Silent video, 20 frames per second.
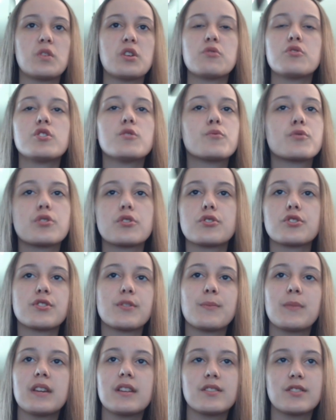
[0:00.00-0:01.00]
YouTube search
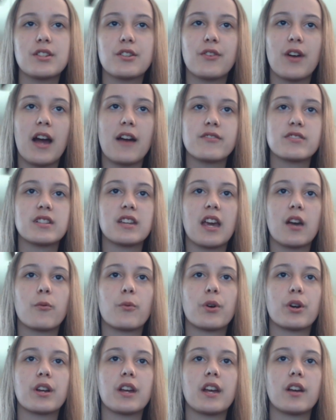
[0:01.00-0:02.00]
some easy crafts and get
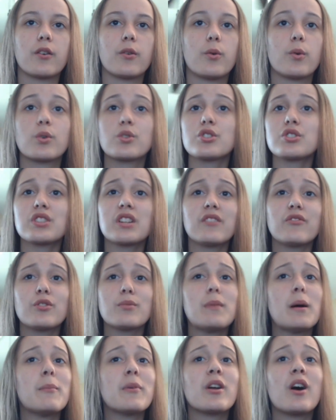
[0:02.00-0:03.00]
working. Or just give your
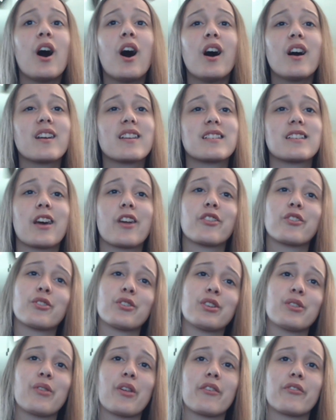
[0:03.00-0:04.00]
mom a hug and tell her
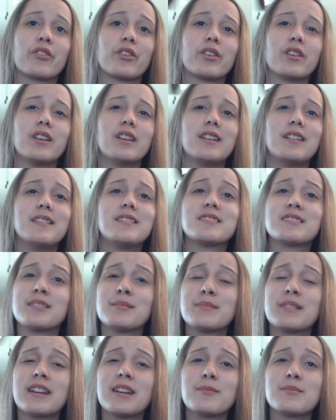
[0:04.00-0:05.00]
you love her.
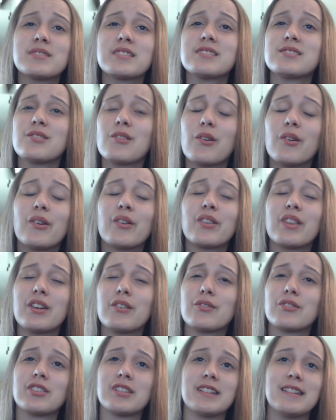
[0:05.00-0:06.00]
Sometimes that's all they
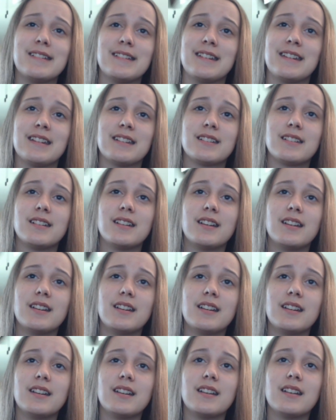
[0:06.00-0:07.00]
really need.
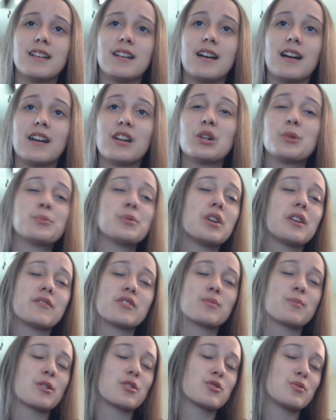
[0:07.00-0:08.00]
I hope you have a
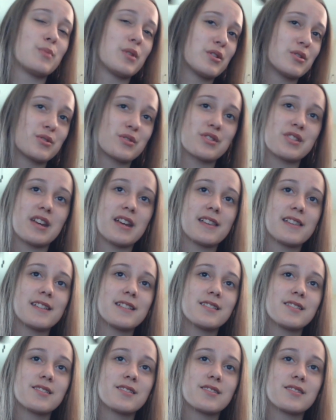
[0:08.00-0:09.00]
special Mother's Day
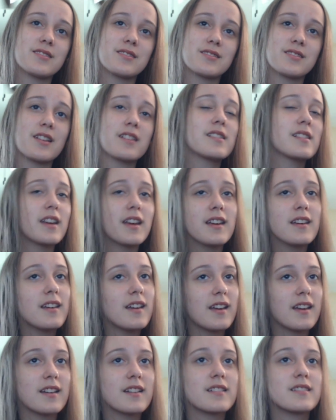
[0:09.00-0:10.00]
this Sunday,
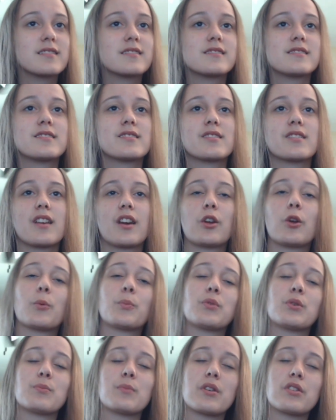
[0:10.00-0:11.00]
and I
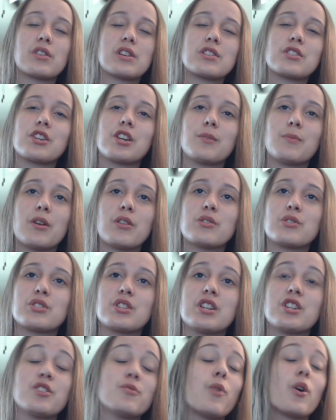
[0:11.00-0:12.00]
hope your mother has a good Mother's
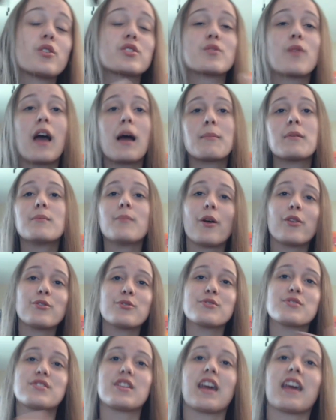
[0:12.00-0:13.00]
Day too. Also, happy
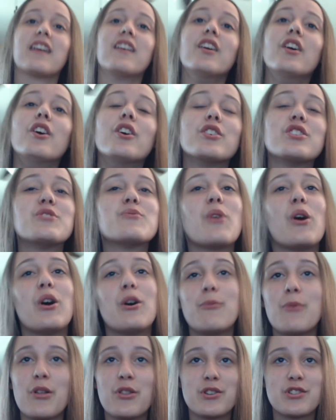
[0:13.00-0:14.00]
Mother's Day to
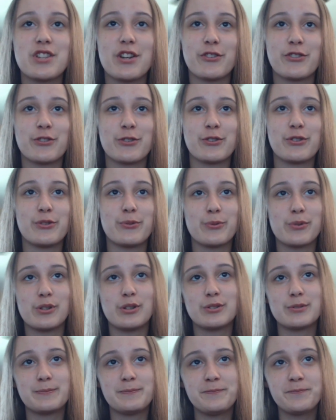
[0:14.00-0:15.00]
all mothers out there in the
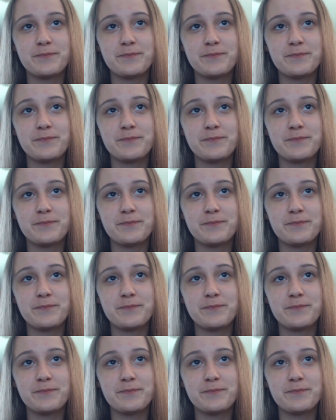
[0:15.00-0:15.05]
world.